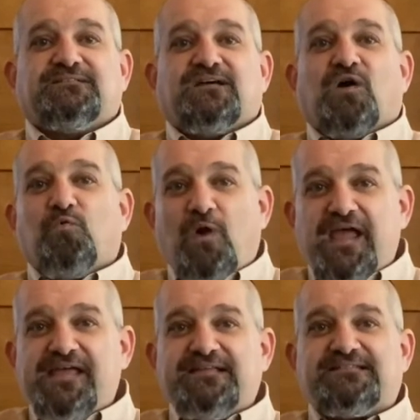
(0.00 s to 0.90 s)
A
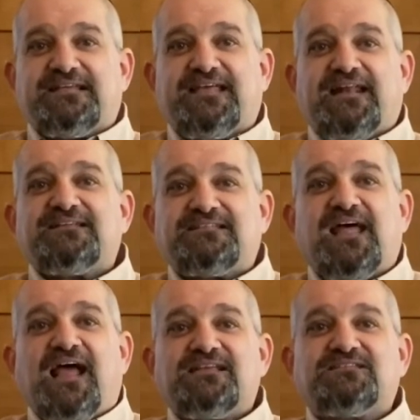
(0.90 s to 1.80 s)
way to get us to
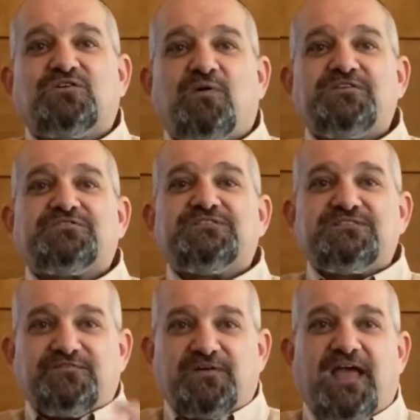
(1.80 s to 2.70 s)
ask the questions
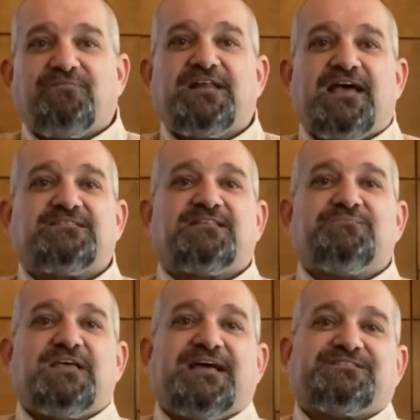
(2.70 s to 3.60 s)
if we haven't asked them
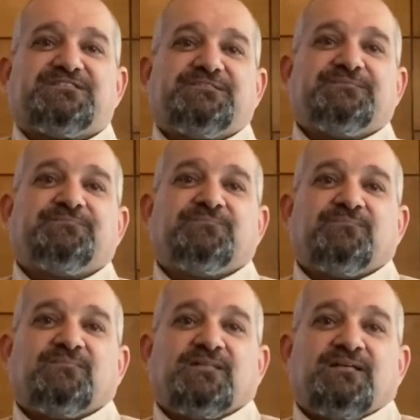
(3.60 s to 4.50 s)
yet.
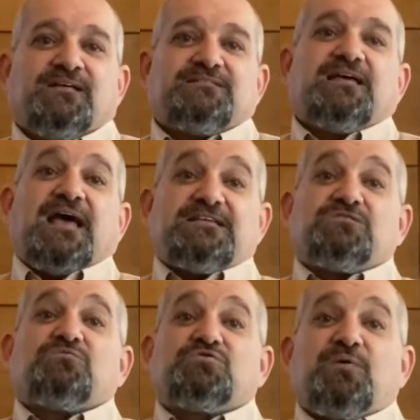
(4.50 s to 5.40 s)
To ask
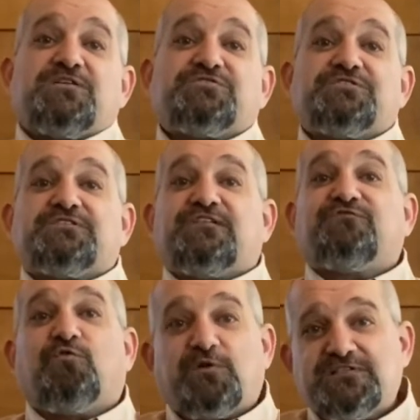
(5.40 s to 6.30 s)
those questions that
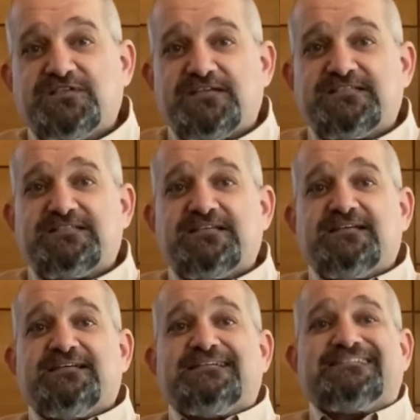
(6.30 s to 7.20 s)
force us
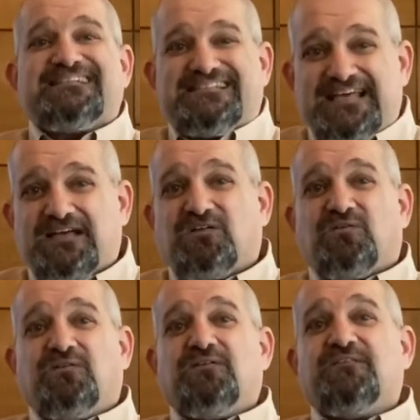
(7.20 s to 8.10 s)
to
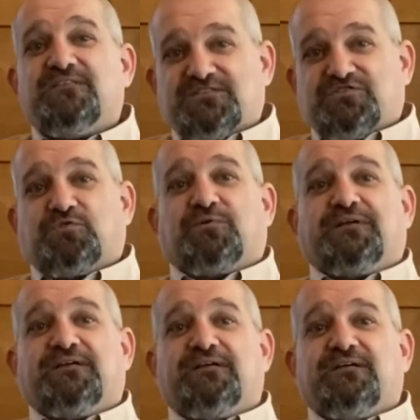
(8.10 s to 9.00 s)
tell the
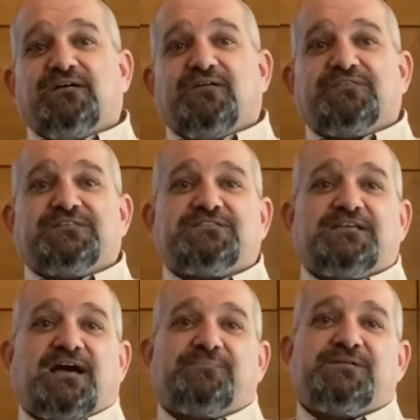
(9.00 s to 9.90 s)
story of
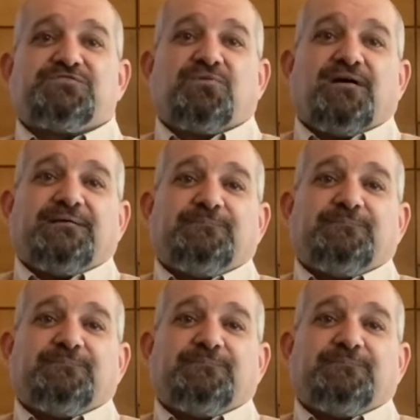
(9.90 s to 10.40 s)
Yetziat Mitzrayim.